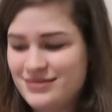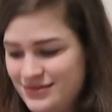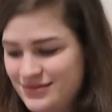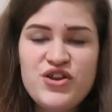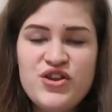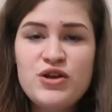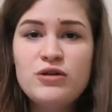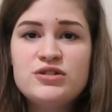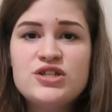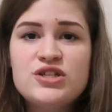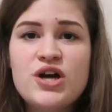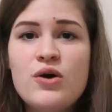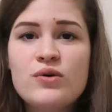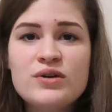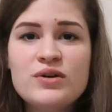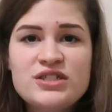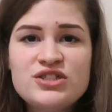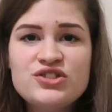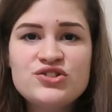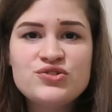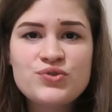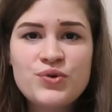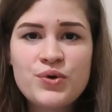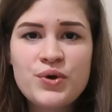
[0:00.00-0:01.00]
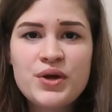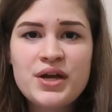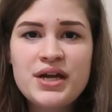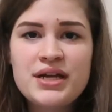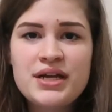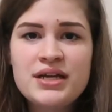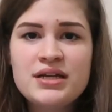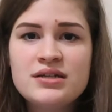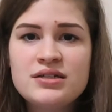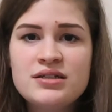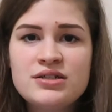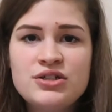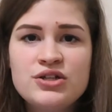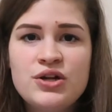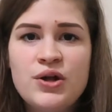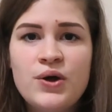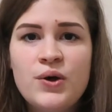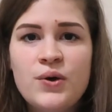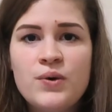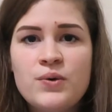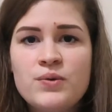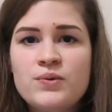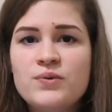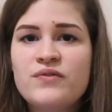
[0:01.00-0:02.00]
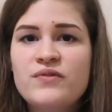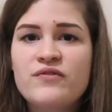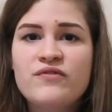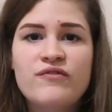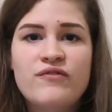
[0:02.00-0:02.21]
You don't enjoy, you know,